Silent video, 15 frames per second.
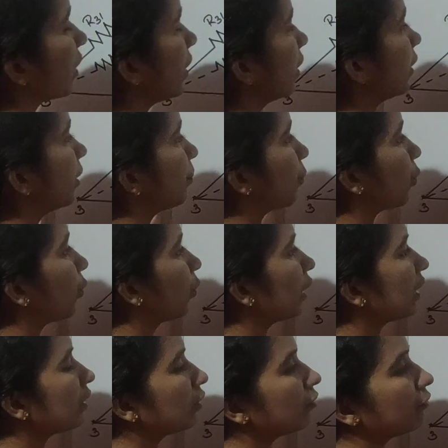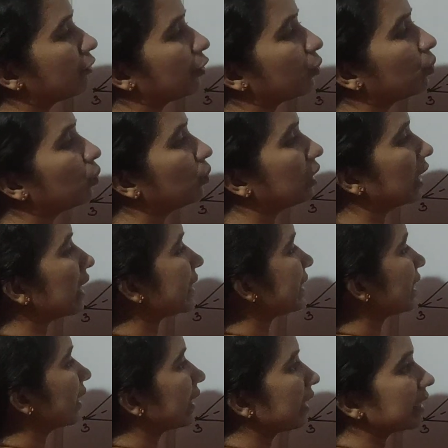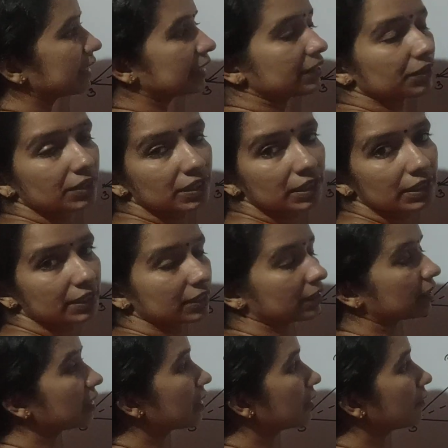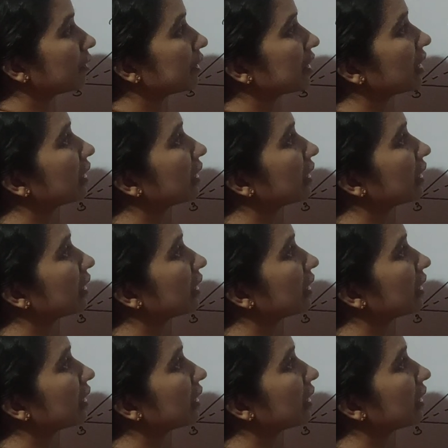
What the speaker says: the product of 2 delta connected resistors which are